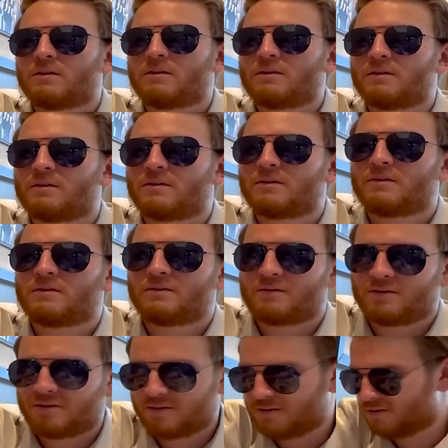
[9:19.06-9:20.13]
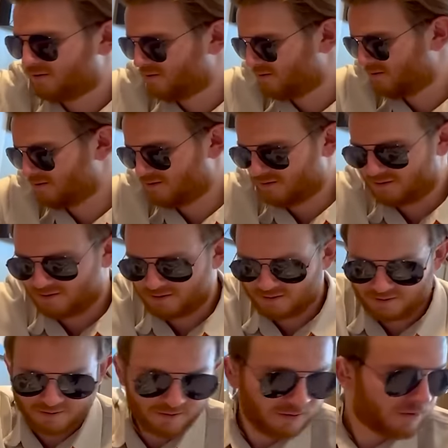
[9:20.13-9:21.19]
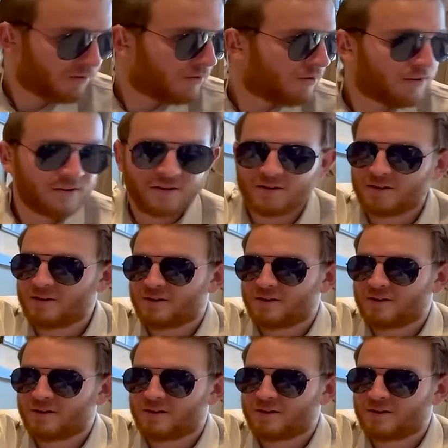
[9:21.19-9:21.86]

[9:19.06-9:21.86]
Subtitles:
The person shown says nothing.